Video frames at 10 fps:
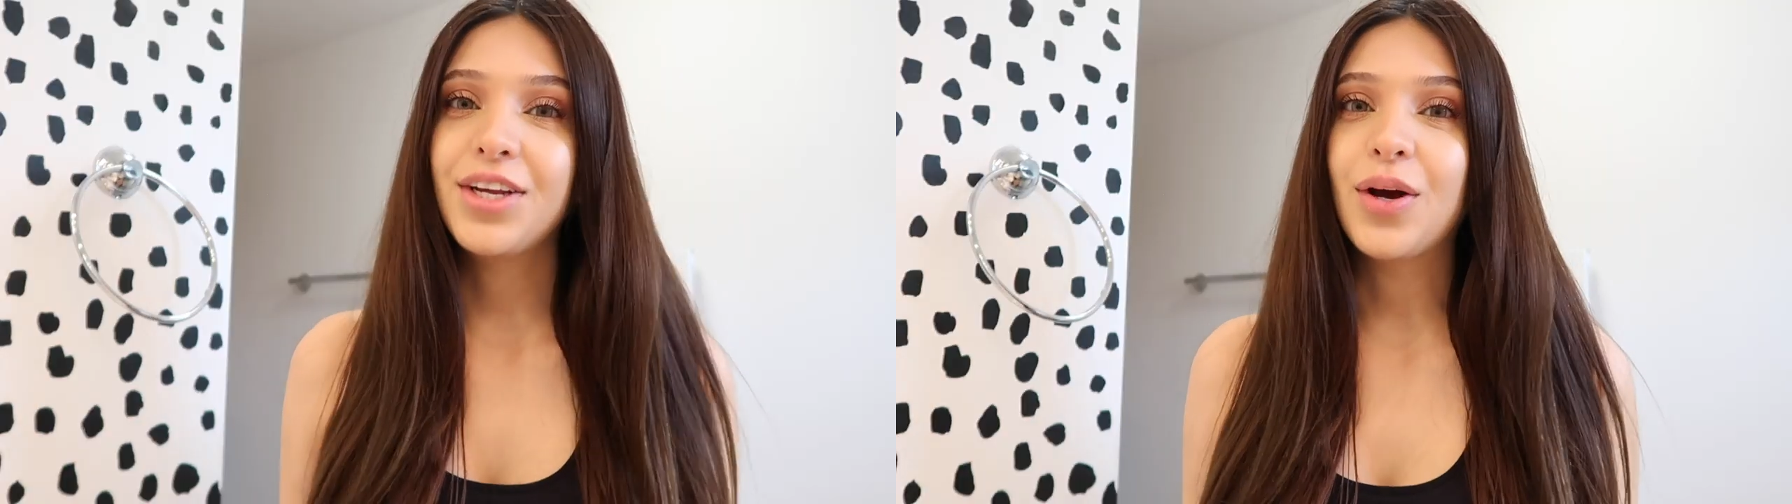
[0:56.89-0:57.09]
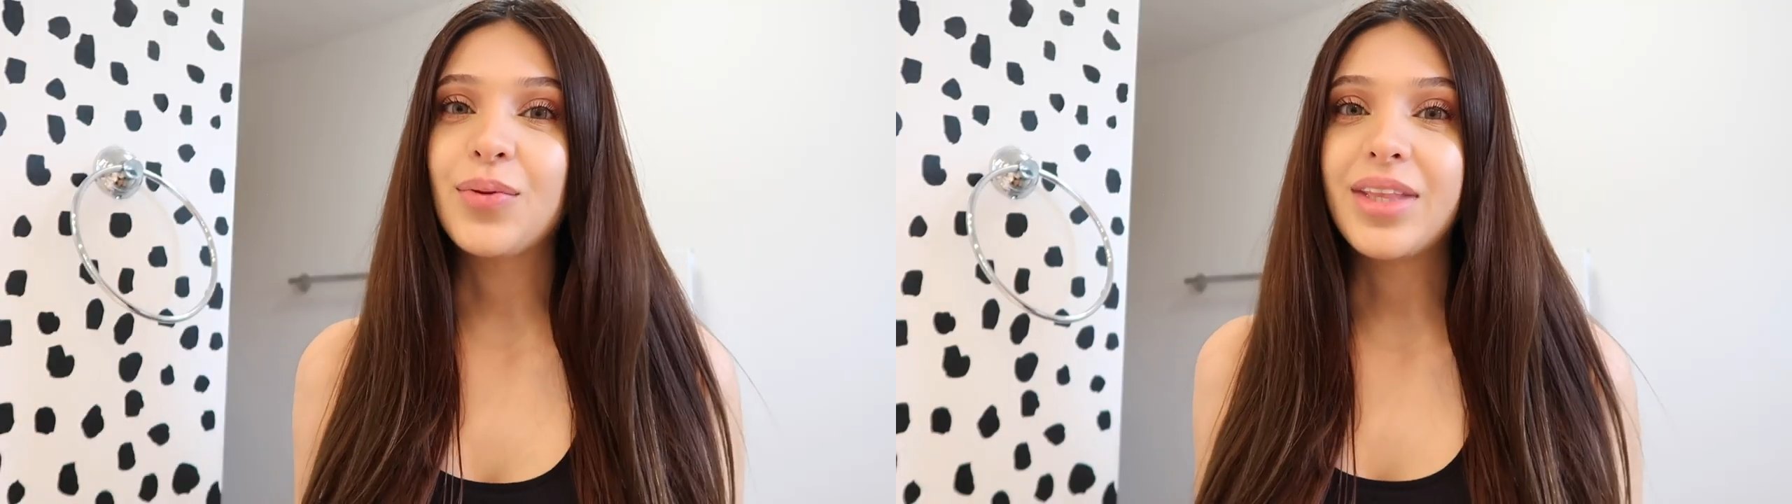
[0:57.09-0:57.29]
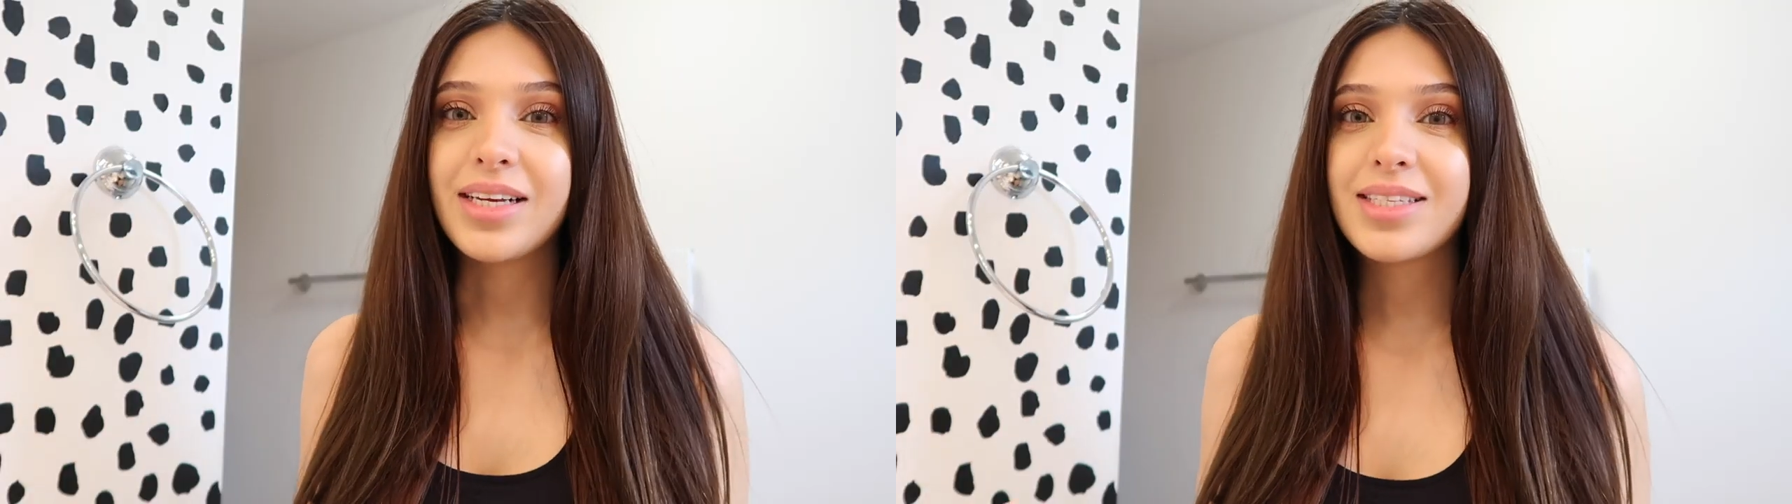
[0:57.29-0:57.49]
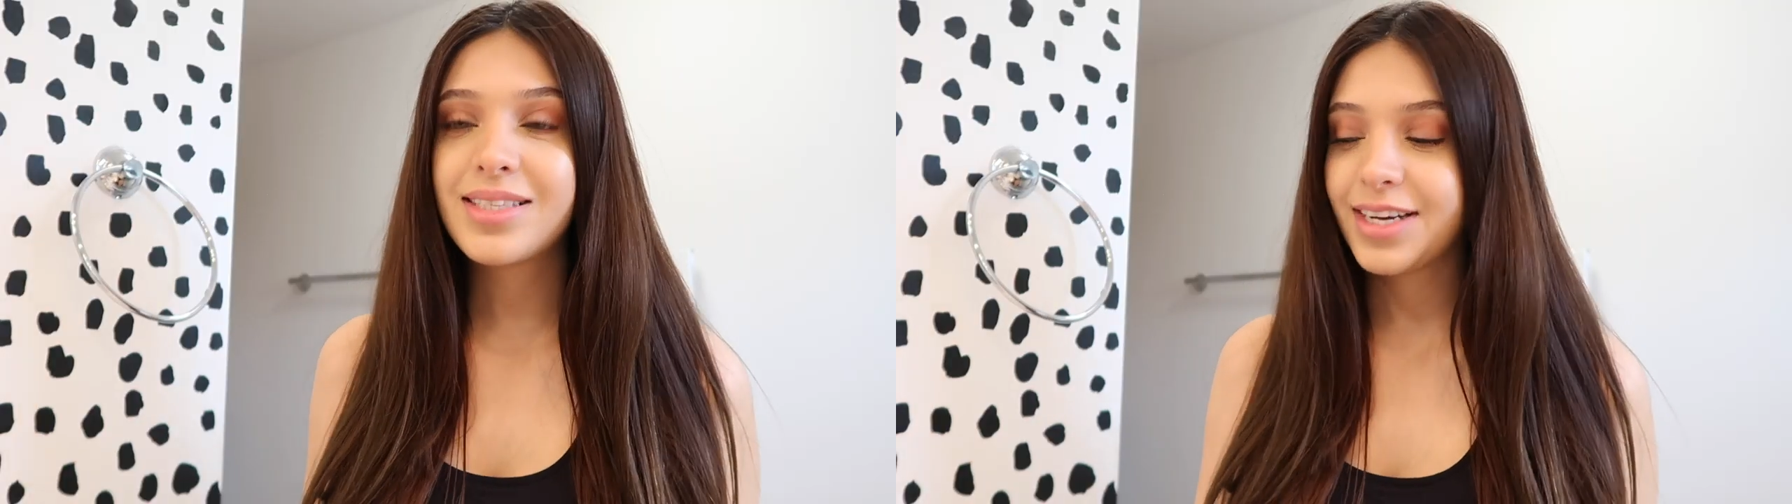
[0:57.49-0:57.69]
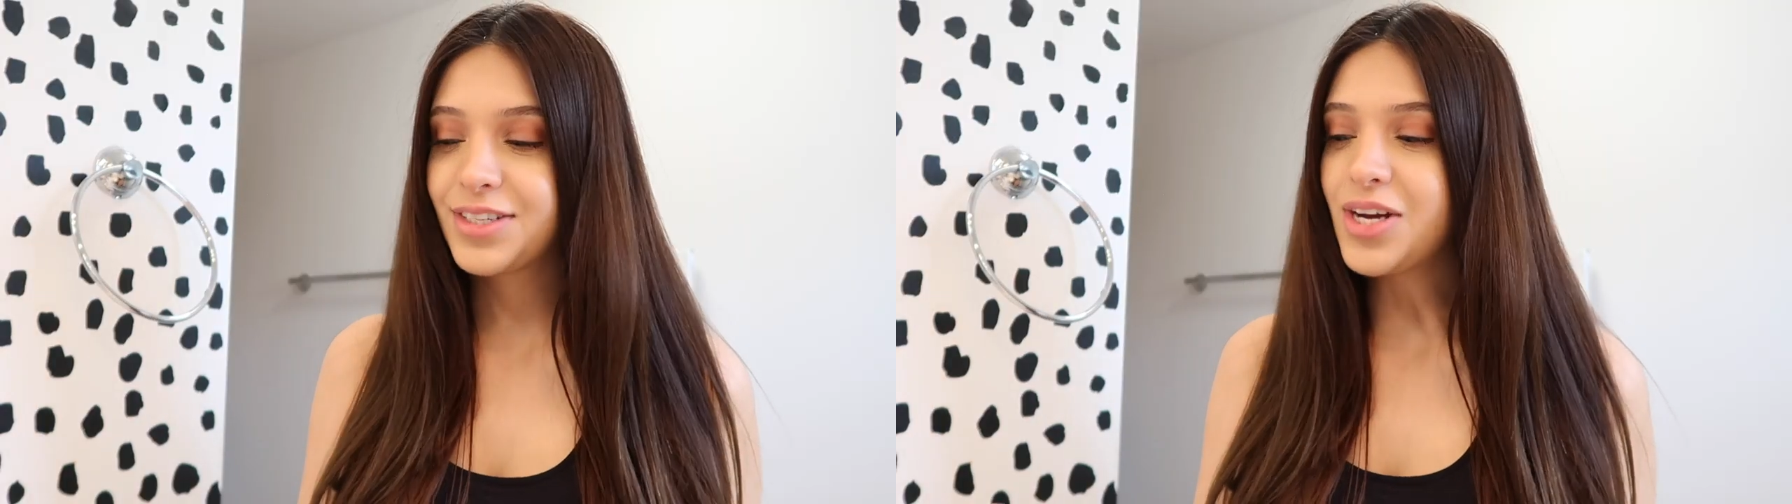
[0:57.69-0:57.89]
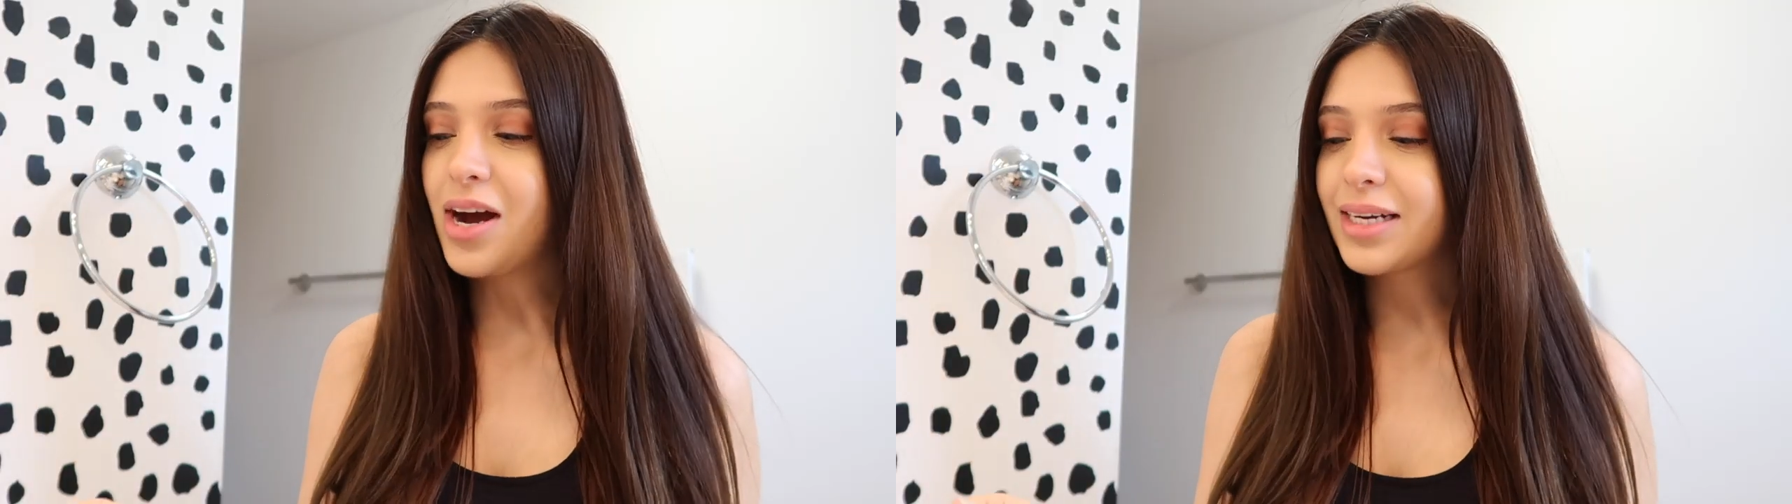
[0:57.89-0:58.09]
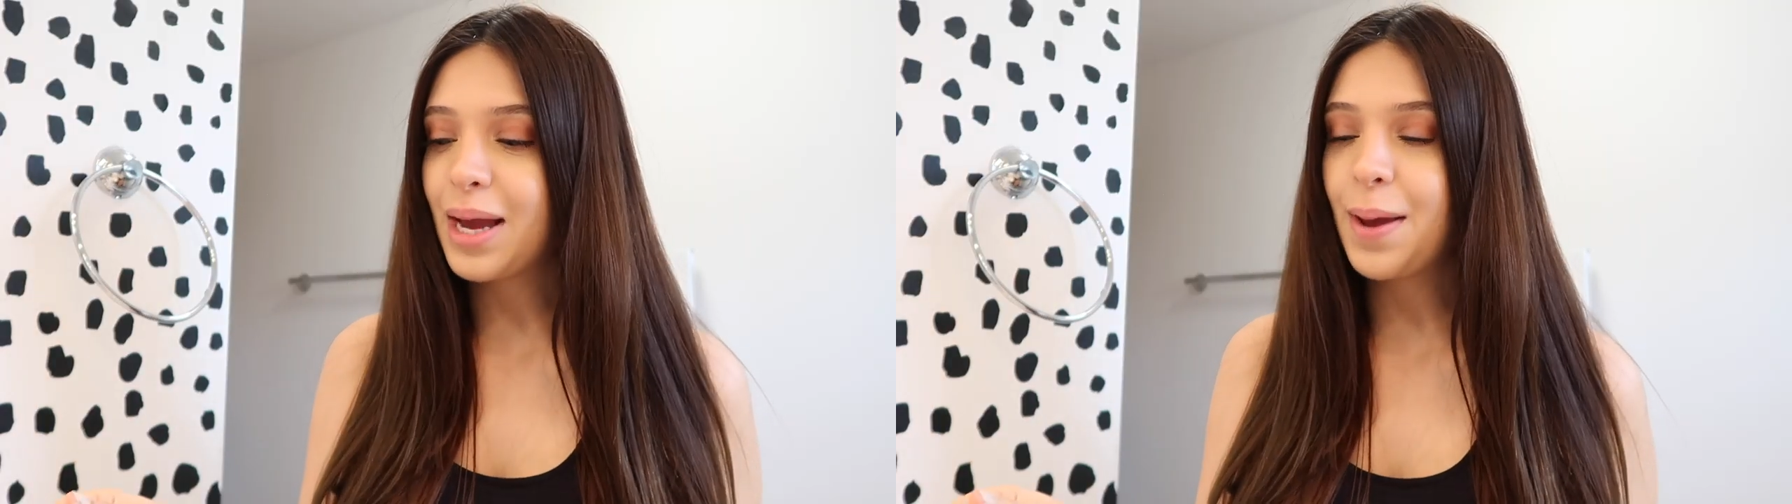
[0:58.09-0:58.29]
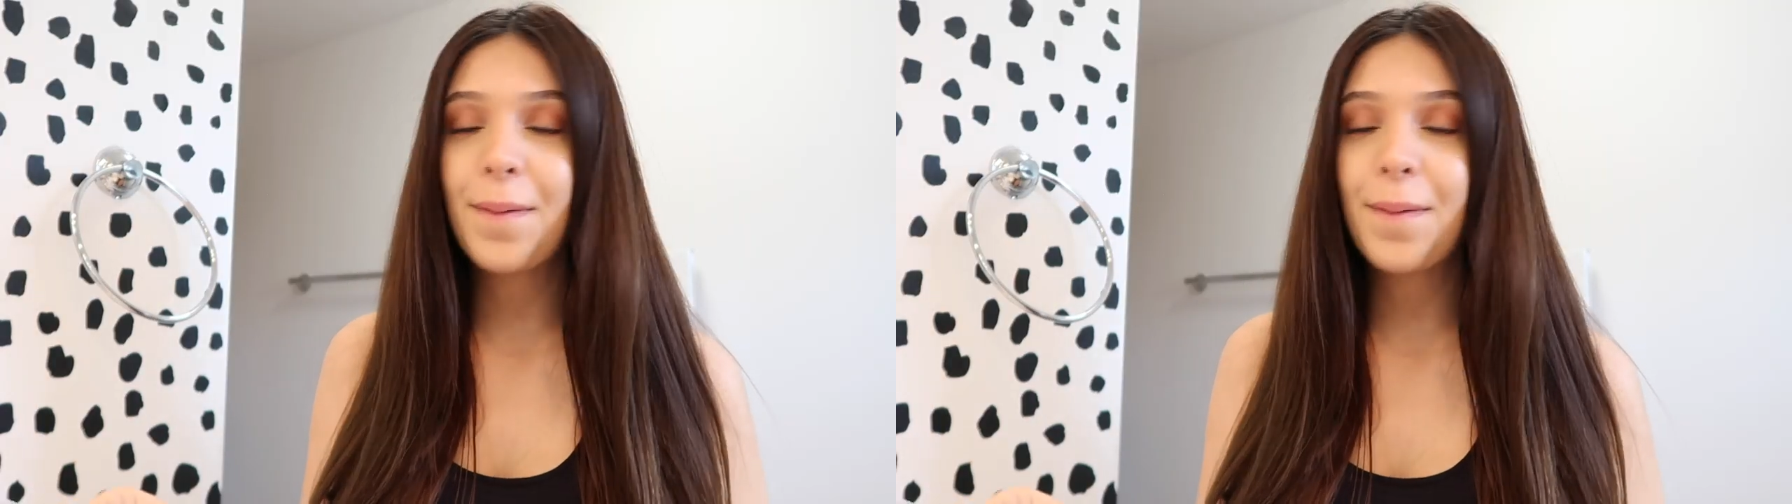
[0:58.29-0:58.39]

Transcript: You know, things TikTok